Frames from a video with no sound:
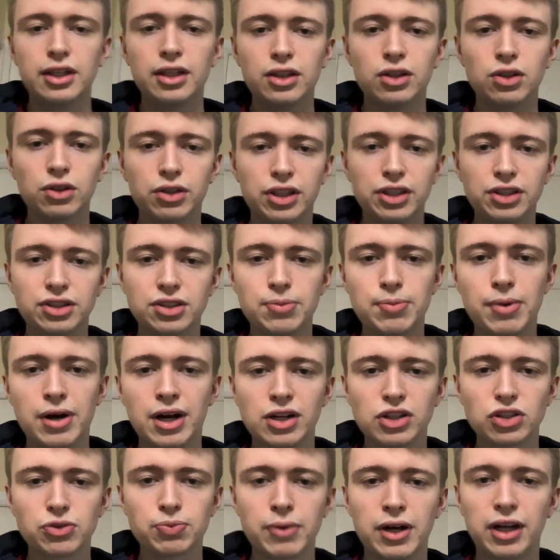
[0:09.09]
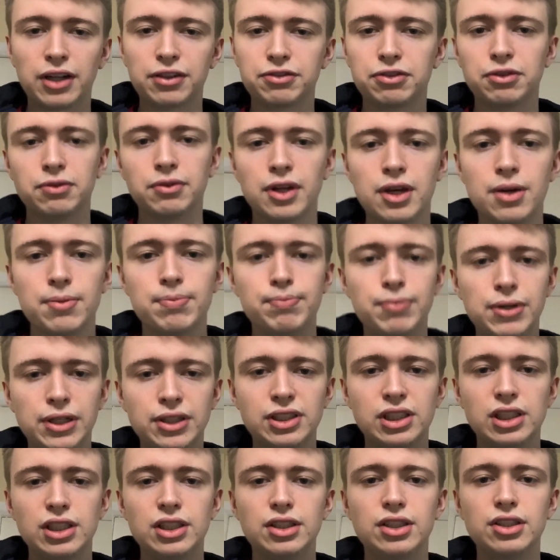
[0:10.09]
looking to bounce back from that
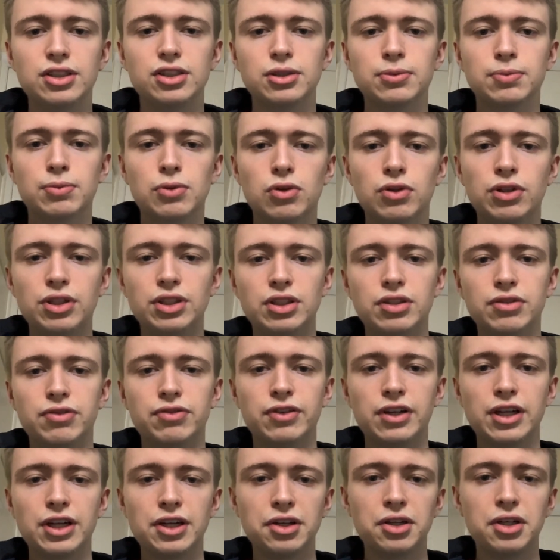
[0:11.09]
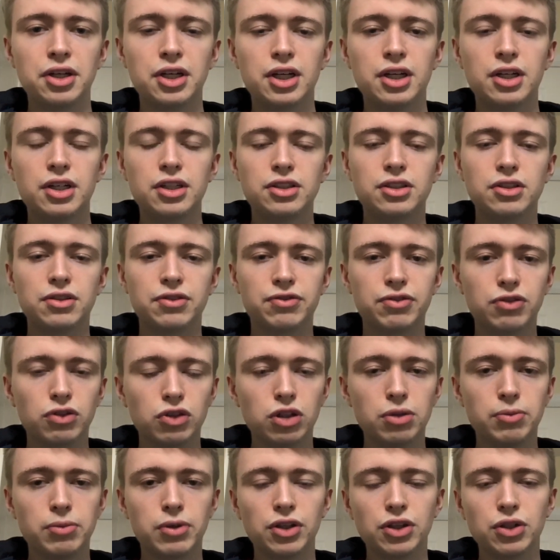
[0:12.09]
bitterly disappointing defeat to
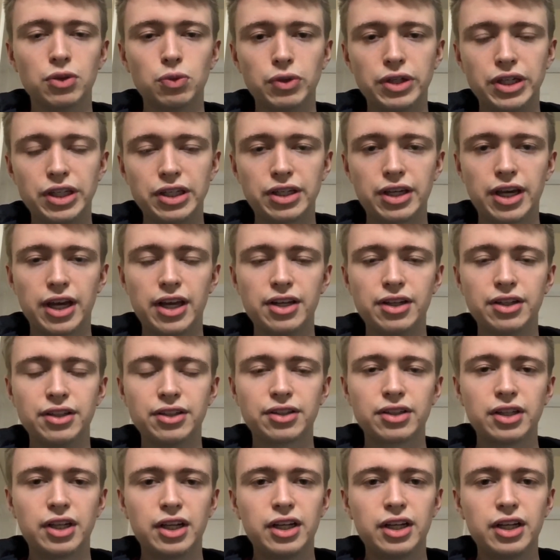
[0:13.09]
Fulham on the weekend.